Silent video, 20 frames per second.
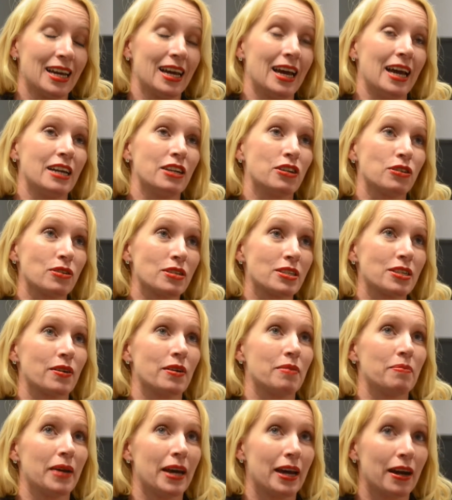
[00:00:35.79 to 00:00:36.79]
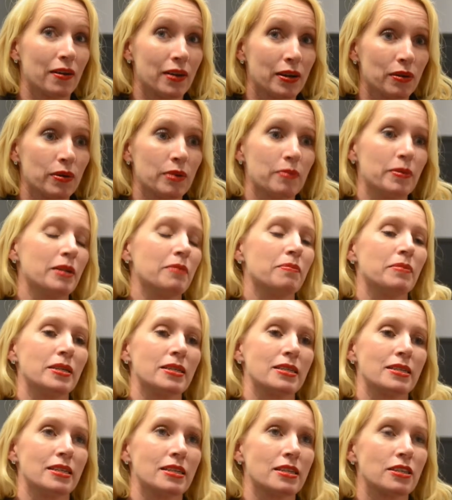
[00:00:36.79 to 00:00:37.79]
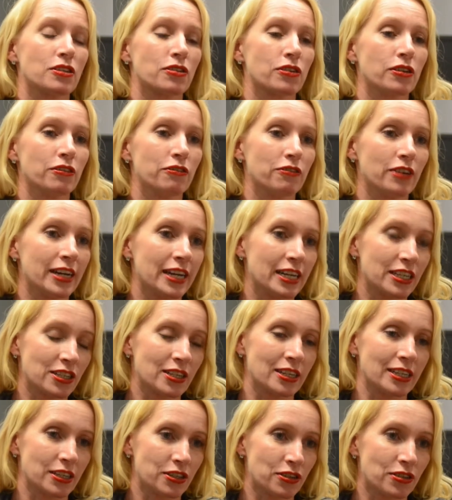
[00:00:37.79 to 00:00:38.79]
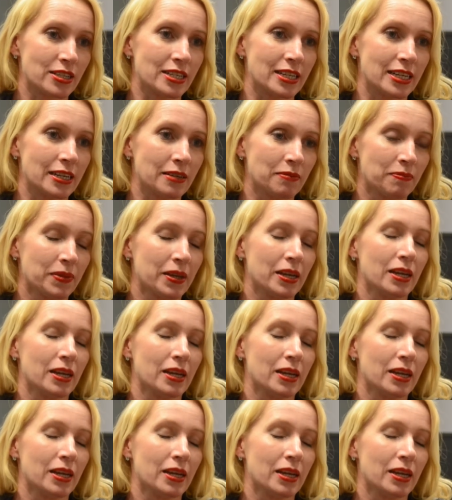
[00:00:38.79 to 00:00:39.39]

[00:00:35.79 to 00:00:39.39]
and also empowering women in business through financial literacy.